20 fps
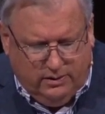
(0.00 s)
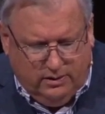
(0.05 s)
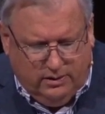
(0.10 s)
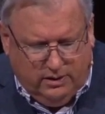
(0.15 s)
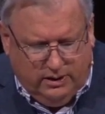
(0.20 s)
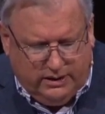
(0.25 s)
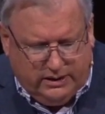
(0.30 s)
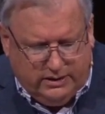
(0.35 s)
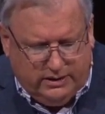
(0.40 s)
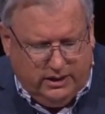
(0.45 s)

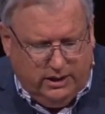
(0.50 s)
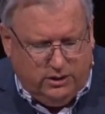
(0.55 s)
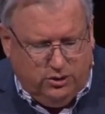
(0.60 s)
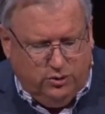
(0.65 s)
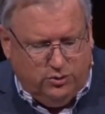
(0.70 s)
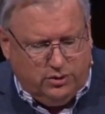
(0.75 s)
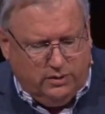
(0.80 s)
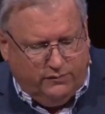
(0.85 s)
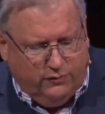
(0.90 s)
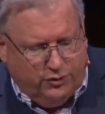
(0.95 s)
He
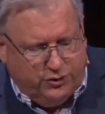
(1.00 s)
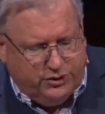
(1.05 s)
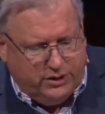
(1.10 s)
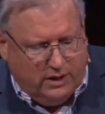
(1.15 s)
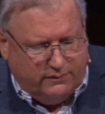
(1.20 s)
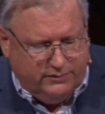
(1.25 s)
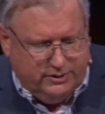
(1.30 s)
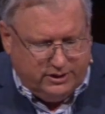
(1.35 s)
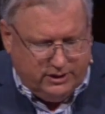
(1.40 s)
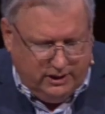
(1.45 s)
continues in verse
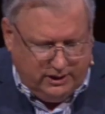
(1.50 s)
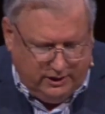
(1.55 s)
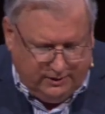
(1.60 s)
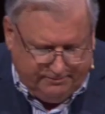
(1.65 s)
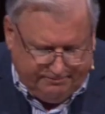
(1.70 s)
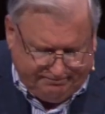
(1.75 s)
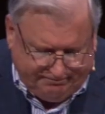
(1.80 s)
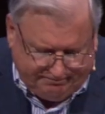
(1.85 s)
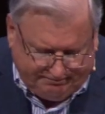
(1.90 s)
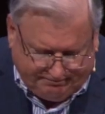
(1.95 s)

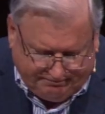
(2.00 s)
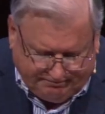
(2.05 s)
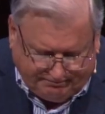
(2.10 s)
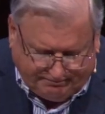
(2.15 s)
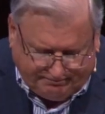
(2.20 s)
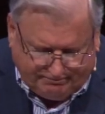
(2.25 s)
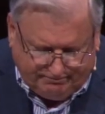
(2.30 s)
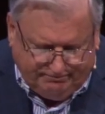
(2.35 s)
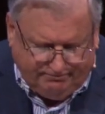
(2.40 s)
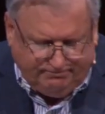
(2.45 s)
17,
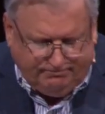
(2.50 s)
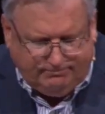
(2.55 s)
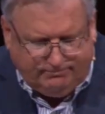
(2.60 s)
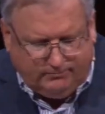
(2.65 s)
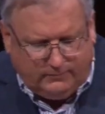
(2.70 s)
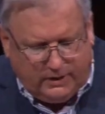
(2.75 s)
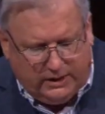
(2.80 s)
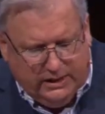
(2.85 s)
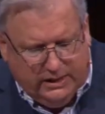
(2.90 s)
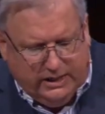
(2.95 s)

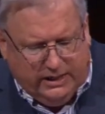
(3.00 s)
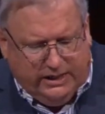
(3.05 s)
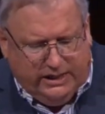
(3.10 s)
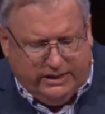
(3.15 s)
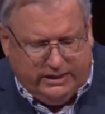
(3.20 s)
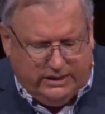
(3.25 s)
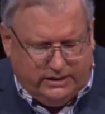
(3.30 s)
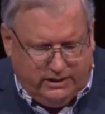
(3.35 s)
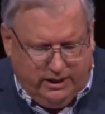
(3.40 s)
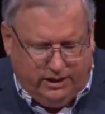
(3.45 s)

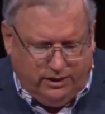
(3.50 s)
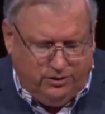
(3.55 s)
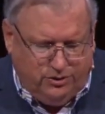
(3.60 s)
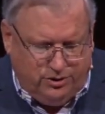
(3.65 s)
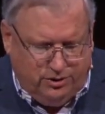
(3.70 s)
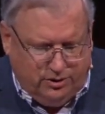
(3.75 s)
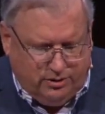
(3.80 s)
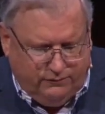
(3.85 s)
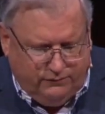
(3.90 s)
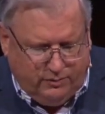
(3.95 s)
and he tells
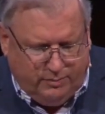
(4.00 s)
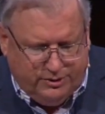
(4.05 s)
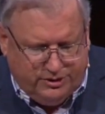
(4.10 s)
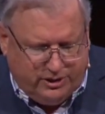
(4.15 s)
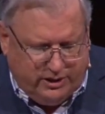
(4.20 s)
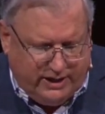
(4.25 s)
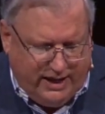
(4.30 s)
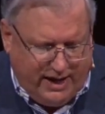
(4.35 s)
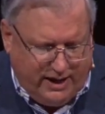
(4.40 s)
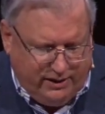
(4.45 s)
you from his
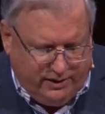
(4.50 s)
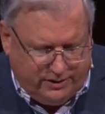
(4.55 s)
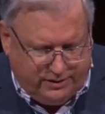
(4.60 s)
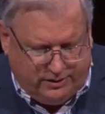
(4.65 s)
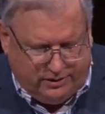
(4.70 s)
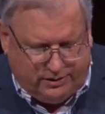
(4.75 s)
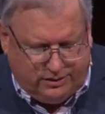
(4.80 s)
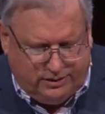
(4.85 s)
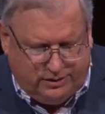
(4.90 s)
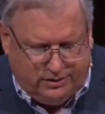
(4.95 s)

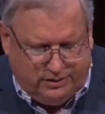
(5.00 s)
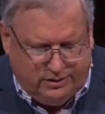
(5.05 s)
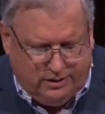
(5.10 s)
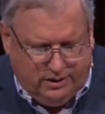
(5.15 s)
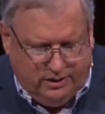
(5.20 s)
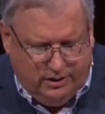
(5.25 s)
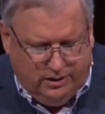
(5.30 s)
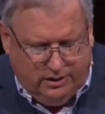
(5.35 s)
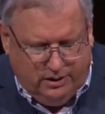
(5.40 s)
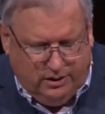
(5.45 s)
analysis.
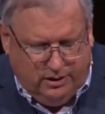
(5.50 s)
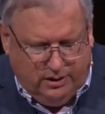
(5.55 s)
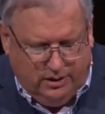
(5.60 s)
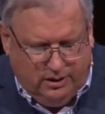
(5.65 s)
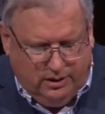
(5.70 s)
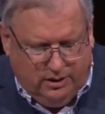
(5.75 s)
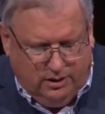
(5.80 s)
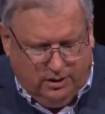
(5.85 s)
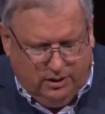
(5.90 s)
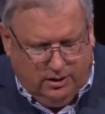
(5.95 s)

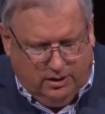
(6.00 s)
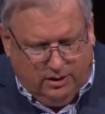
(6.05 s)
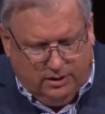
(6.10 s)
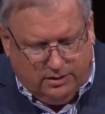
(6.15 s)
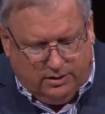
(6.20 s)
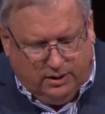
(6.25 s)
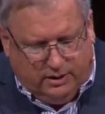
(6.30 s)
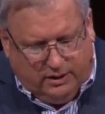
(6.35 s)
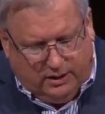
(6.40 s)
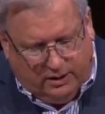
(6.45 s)

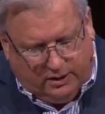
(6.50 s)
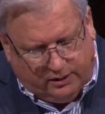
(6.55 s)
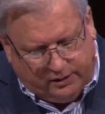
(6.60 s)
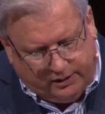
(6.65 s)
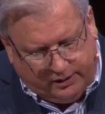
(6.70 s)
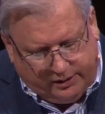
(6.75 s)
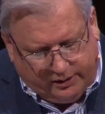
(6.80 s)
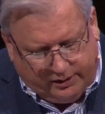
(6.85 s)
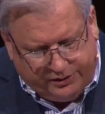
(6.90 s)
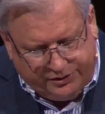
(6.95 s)
Now,
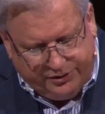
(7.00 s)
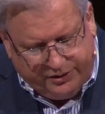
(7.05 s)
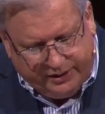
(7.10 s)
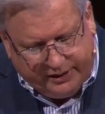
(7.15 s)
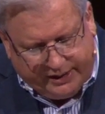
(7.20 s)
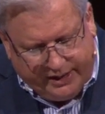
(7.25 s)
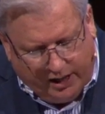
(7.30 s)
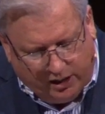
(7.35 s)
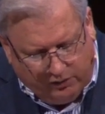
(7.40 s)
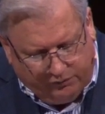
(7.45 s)
listen
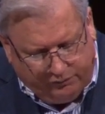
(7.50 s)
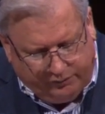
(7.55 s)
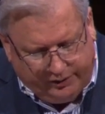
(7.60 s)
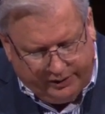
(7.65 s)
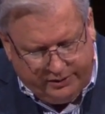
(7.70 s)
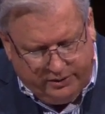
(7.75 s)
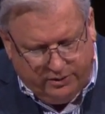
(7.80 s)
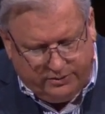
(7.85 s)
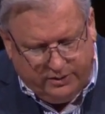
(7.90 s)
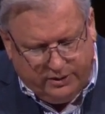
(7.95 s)
carefully
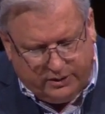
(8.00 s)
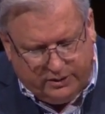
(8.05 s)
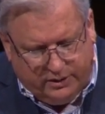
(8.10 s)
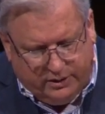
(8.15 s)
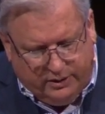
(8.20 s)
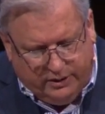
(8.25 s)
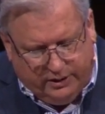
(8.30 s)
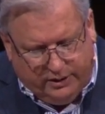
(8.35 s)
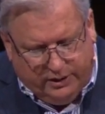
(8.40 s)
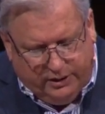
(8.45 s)
to
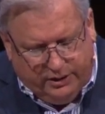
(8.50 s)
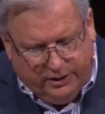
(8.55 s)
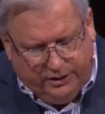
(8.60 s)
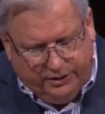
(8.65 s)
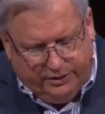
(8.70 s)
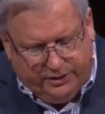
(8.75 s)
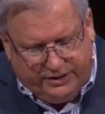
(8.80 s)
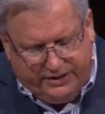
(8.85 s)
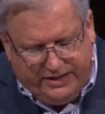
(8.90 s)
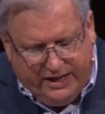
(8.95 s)

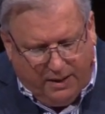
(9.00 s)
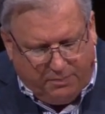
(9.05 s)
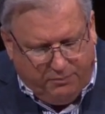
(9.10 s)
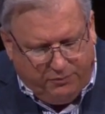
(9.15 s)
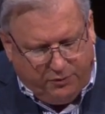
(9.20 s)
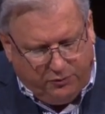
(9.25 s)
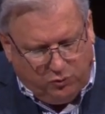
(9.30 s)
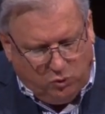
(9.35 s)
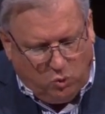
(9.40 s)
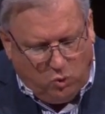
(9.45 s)
the depth
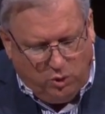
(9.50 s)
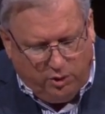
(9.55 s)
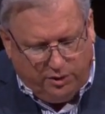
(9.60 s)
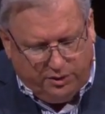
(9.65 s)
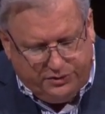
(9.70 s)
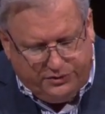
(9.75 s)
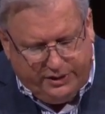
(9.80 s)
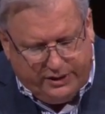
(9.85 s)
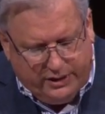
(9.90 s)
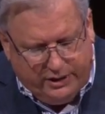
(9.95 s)
of the
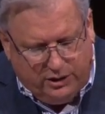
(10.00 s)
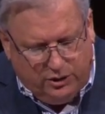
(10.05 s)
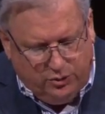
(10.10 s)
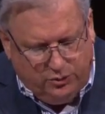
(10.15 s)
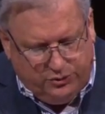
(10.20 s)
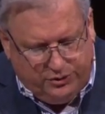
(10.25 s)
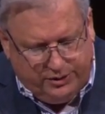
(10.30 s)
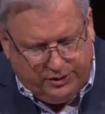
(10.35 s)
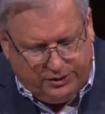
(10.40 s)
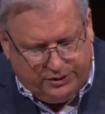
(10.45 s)
words that he
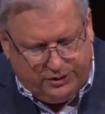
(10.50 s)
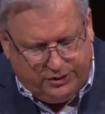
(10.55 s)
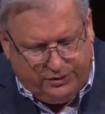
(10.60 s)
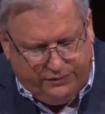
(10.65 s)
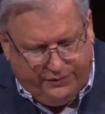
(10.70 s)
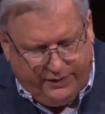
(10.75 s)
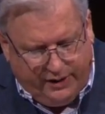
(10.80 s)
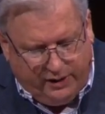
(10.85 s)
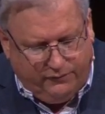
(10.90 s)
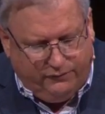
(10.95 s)
uses.
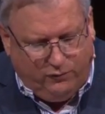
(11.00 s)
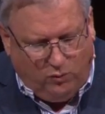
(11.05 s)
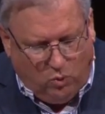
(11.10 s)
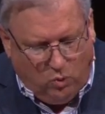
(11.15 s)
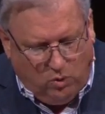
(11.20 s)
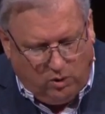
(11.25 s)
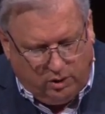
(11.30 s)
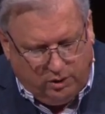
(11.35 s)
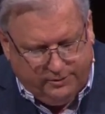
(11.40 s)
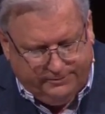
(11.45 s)
Therefore,